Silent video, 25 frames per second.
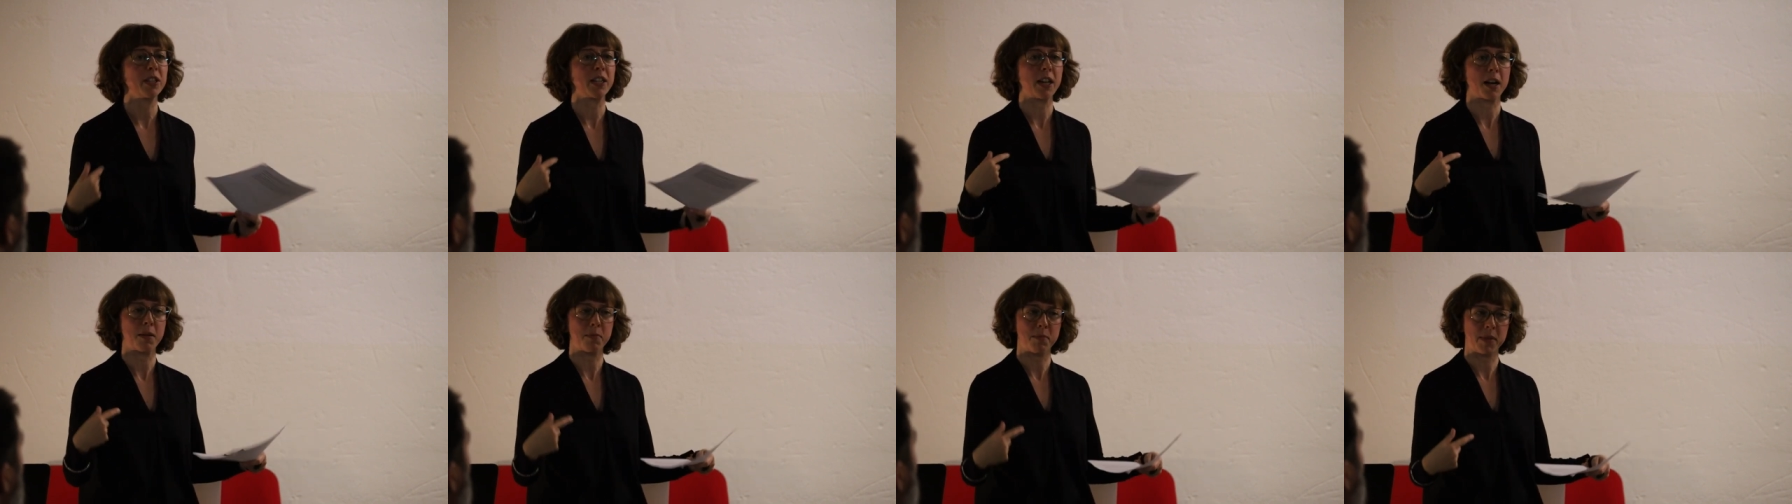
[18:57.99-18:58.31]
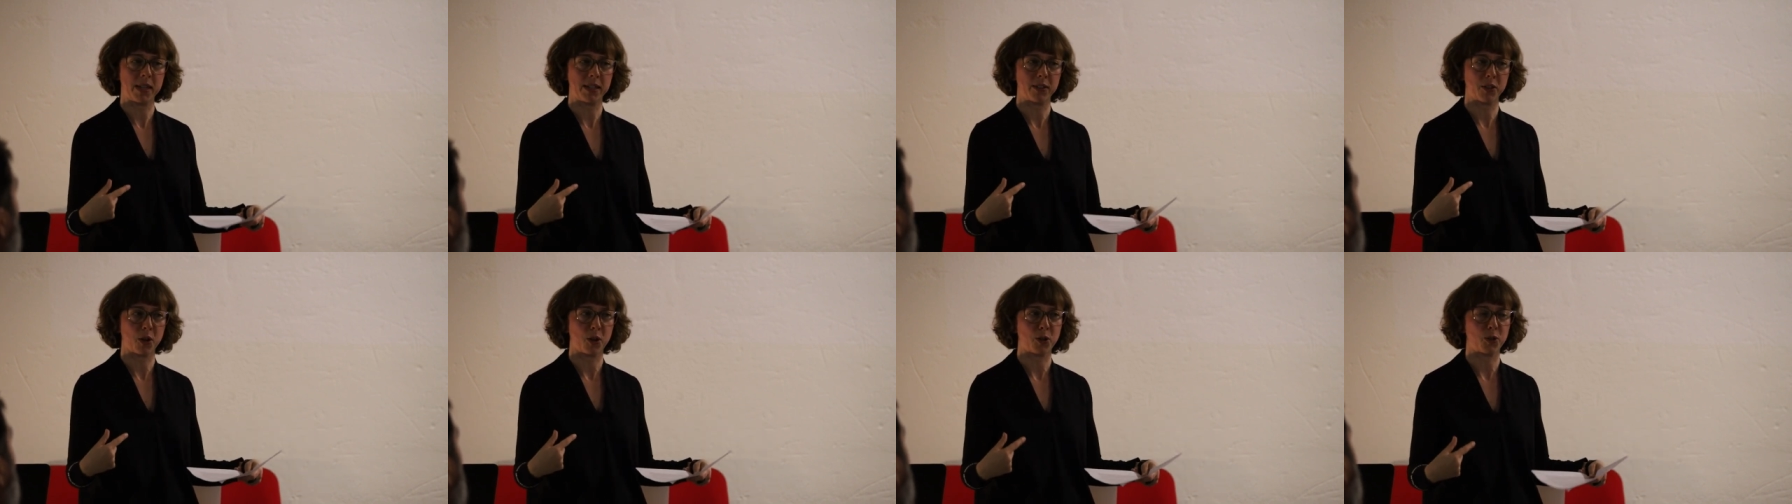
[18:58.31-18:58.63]
They are
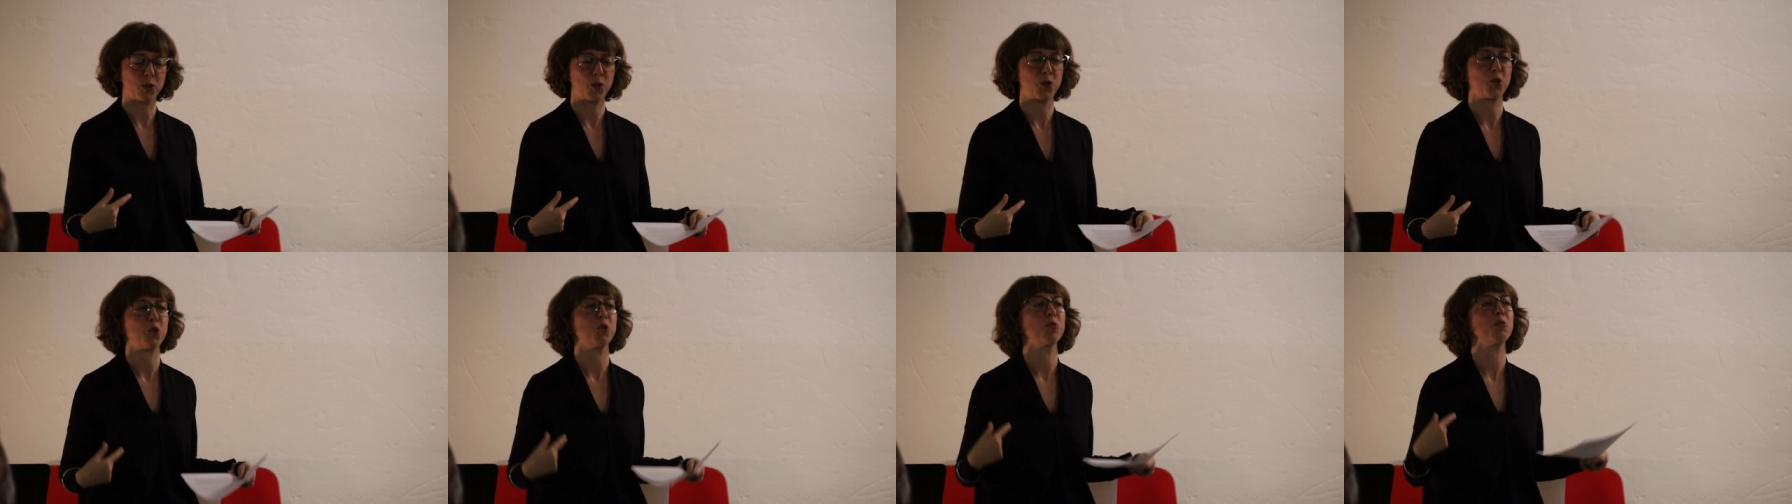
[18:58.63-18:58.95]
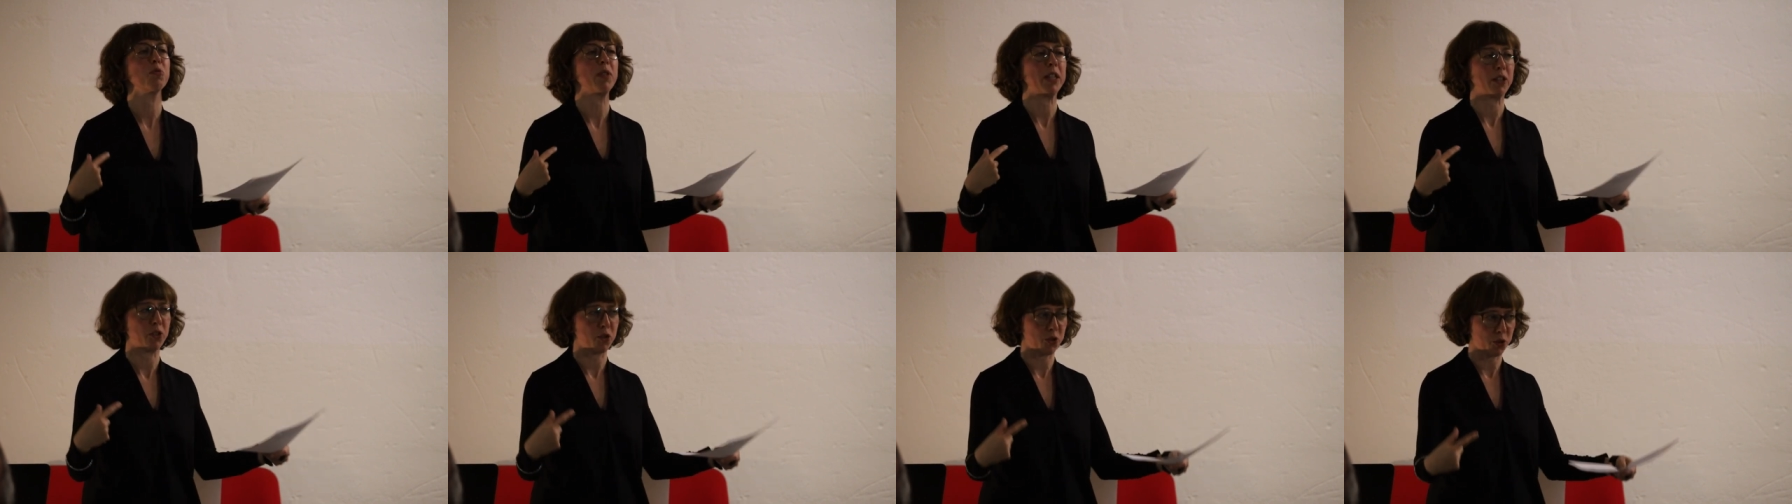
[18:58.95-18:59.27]
meant also
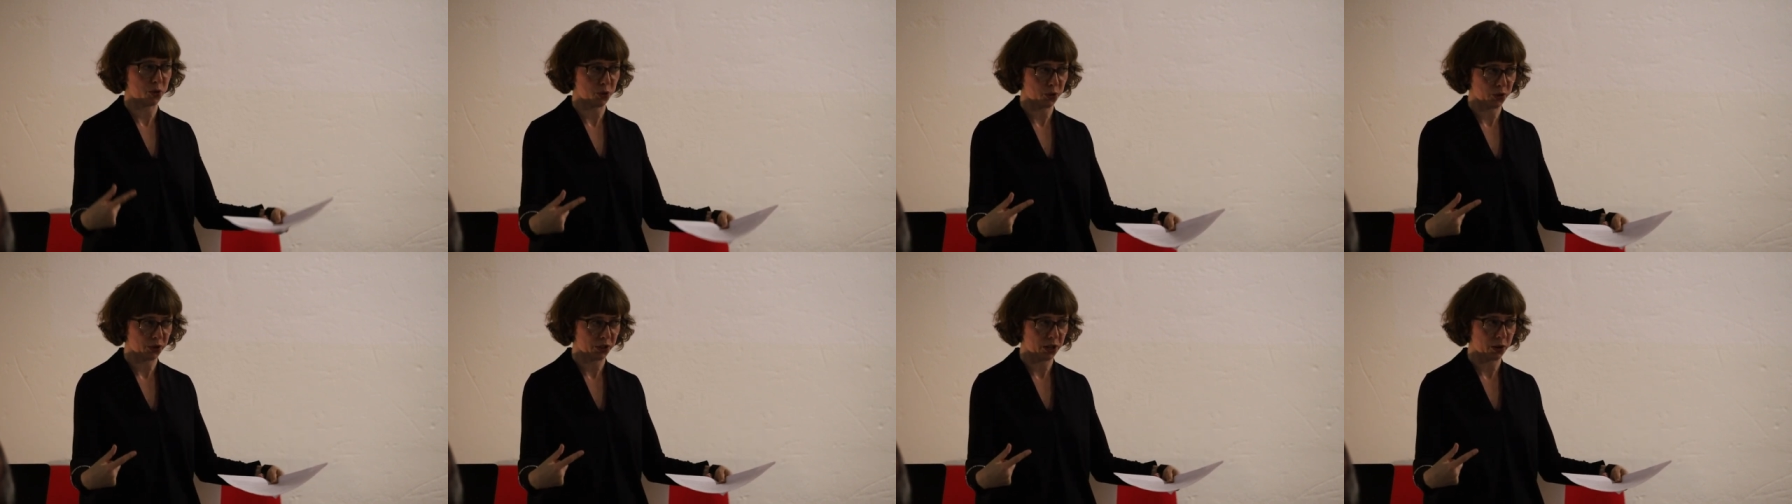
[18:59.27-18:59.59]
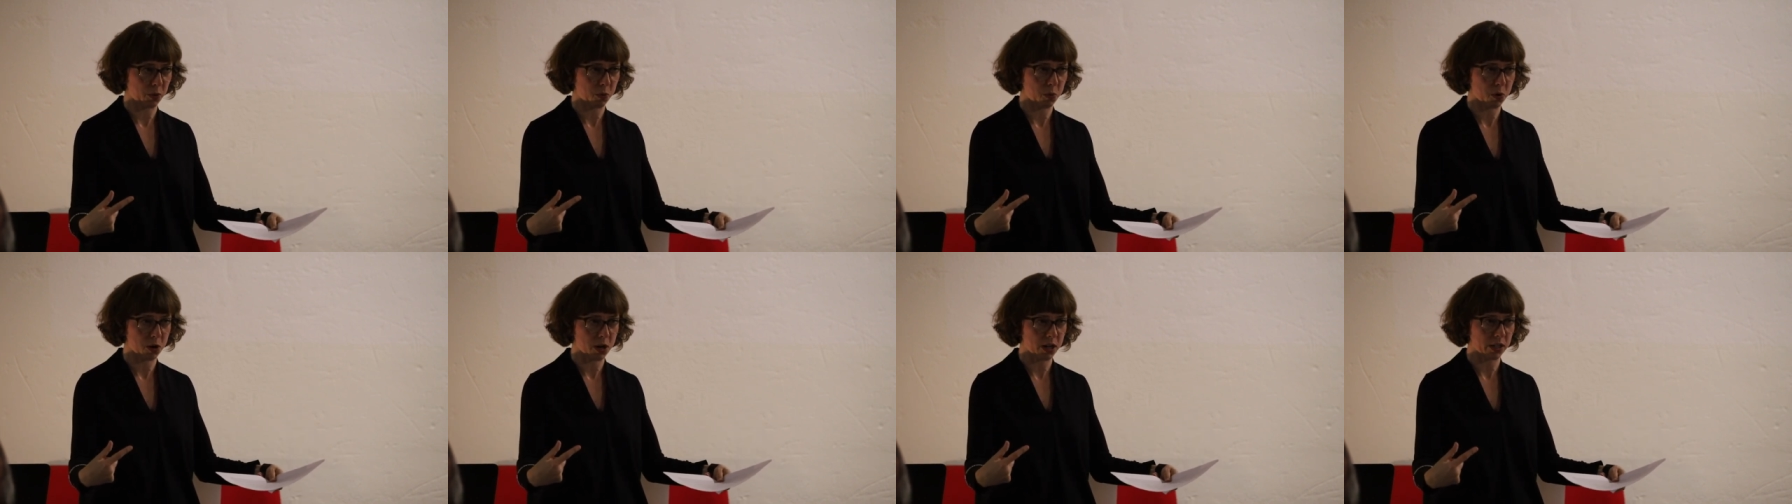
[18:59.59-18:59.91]
to introduce
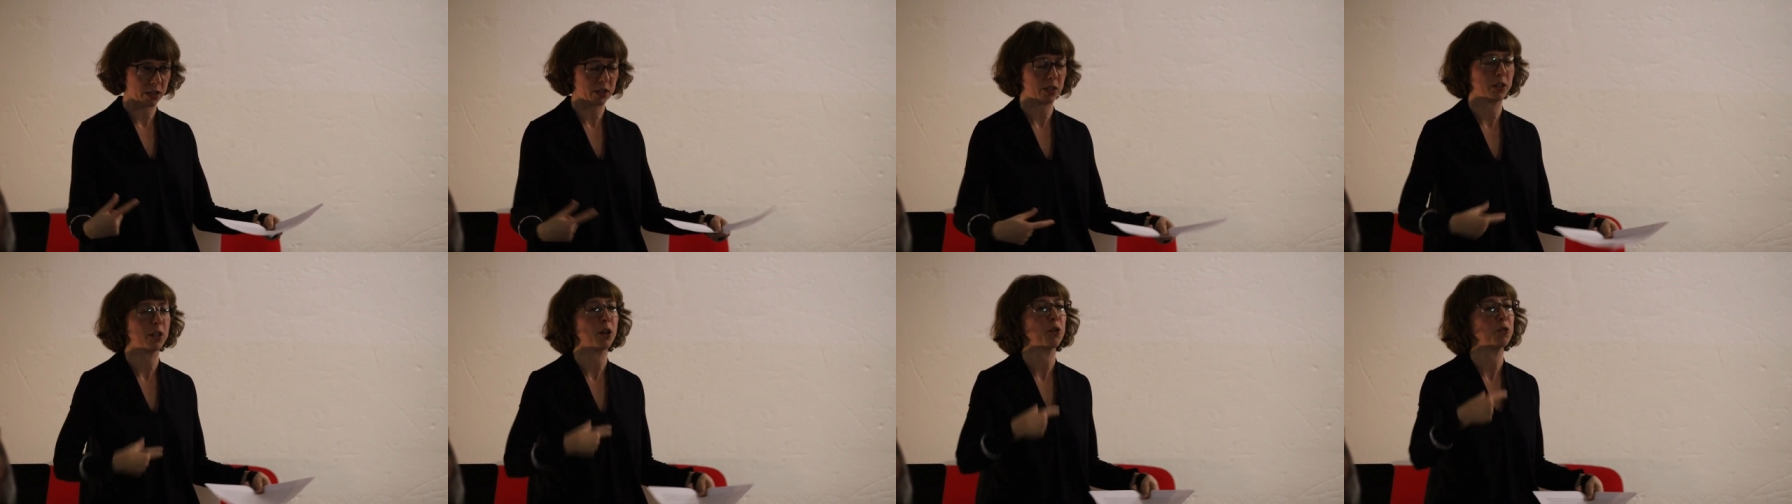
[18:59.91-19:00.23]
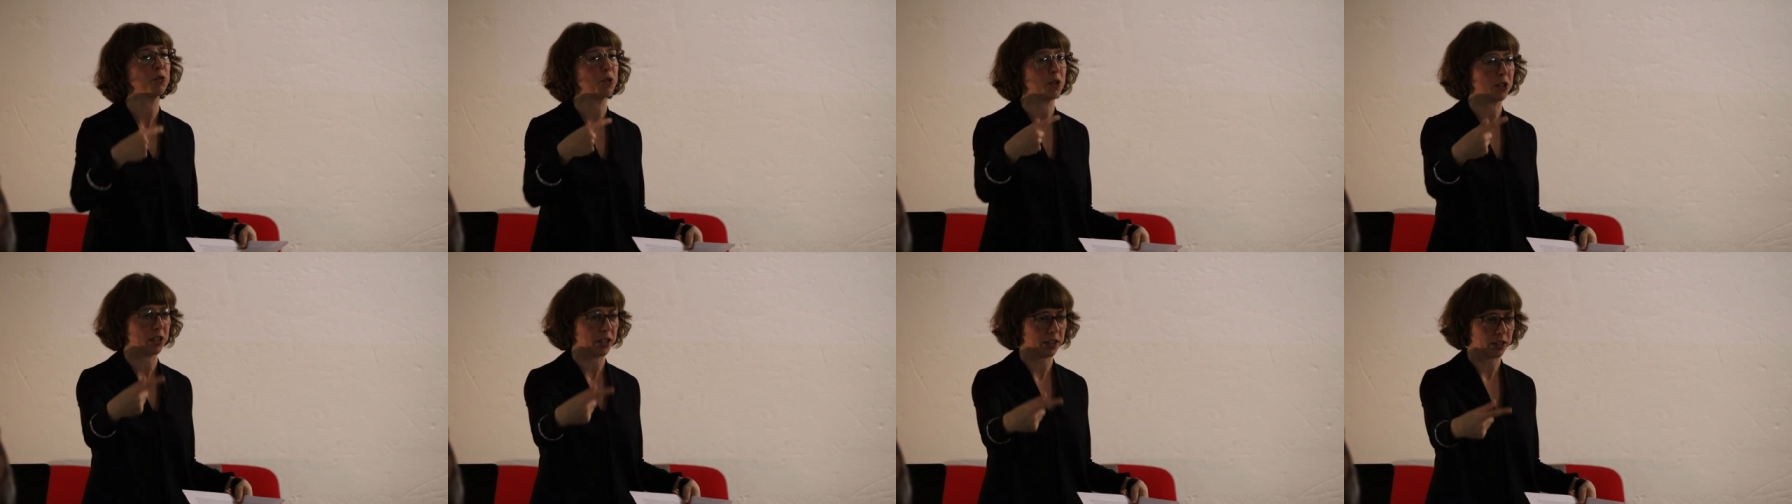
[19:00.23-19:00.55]
their work, to
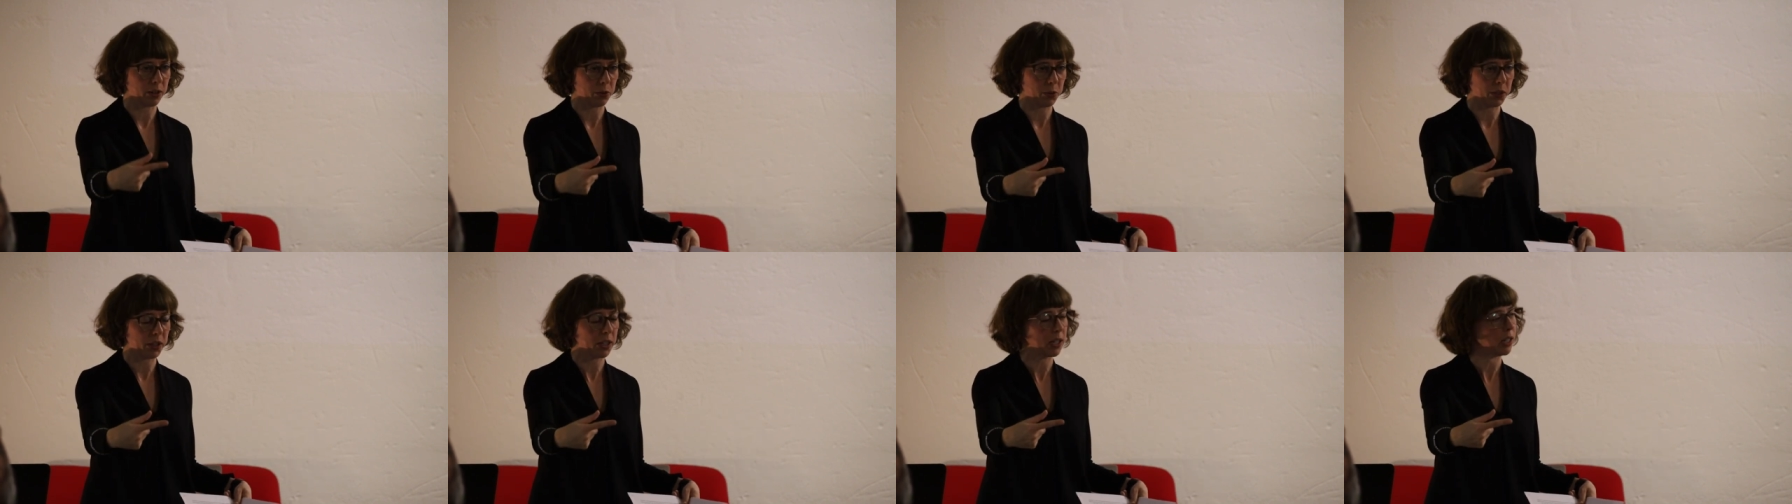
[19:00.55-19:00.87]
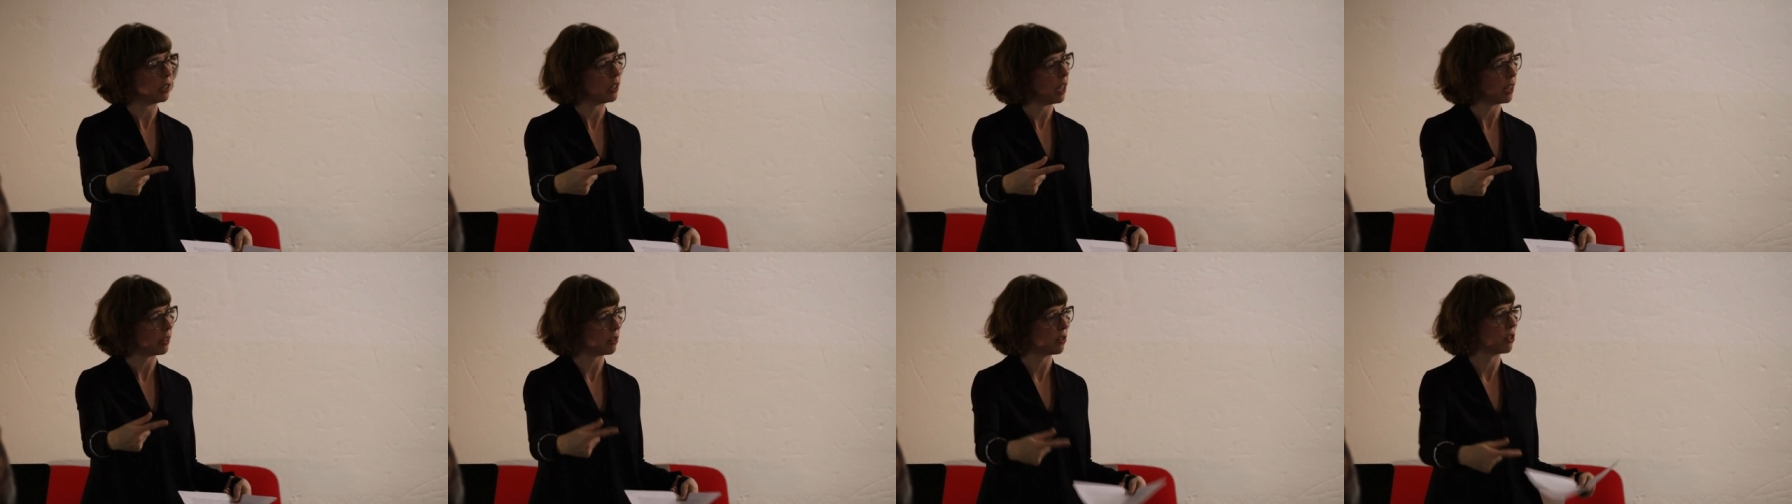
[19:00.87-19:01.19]
go for dinner with
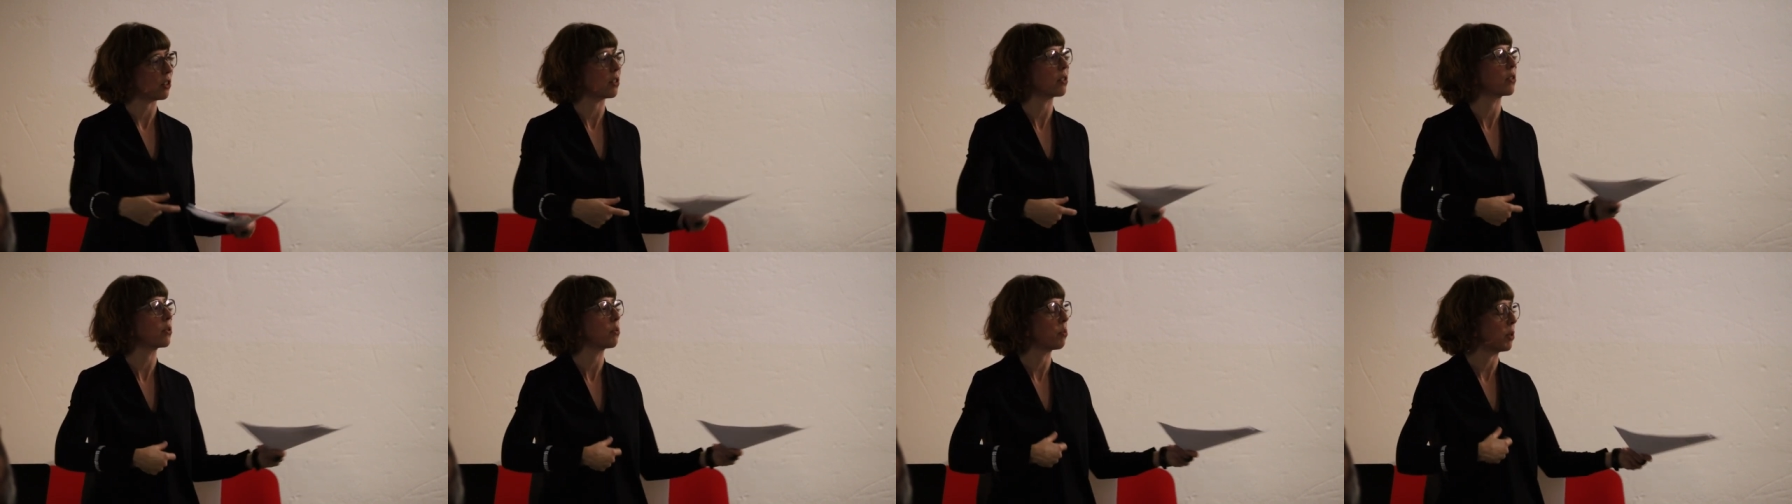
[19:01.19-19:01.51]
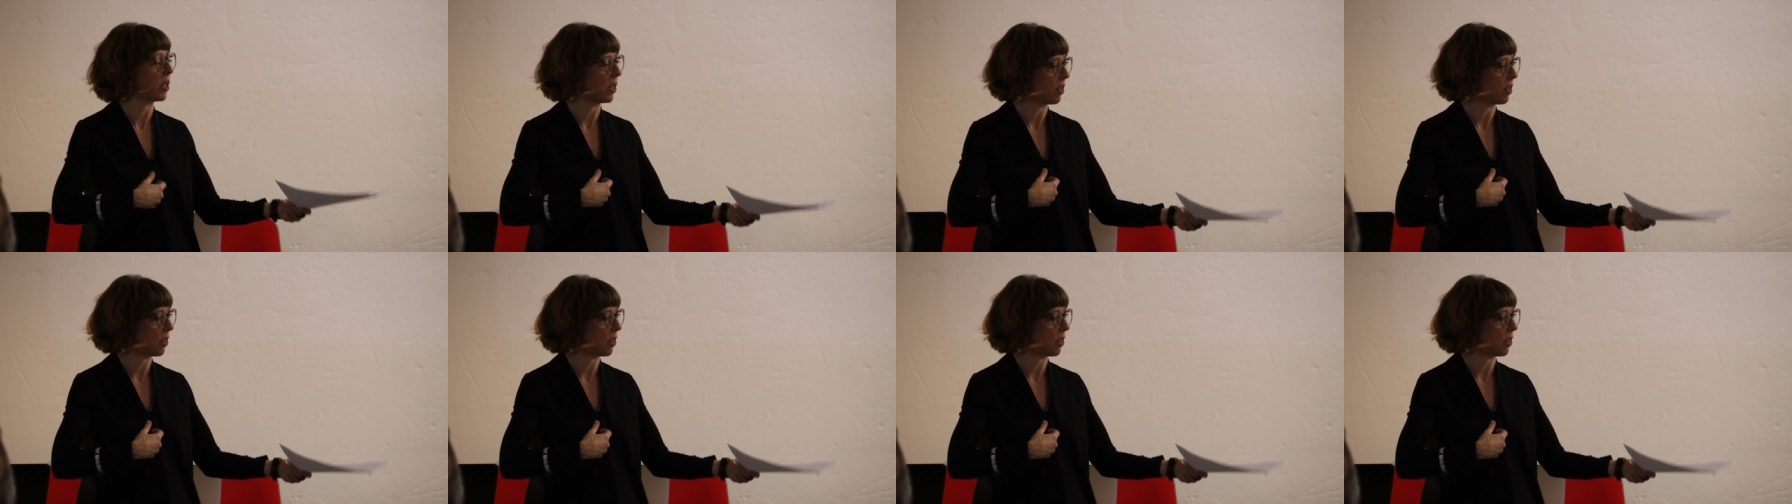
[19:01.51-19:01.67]
collectors,